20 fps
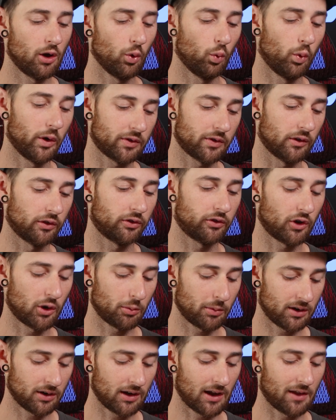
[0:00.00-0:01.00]
with the
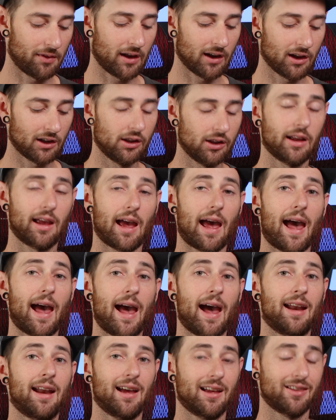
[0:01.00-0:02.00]
sermon and then click
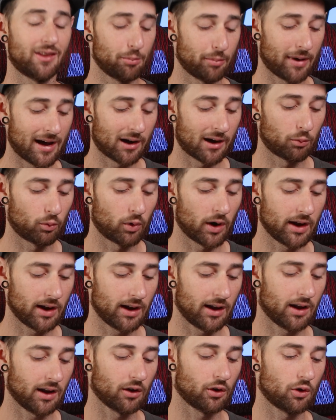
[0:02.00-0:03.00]
add at the bottom
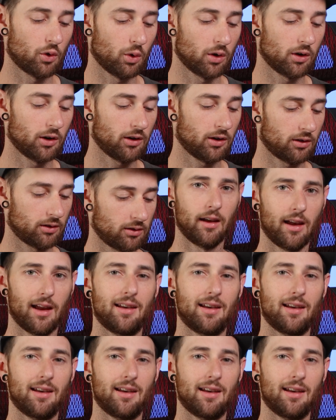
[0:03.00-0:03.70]
right-hand corner.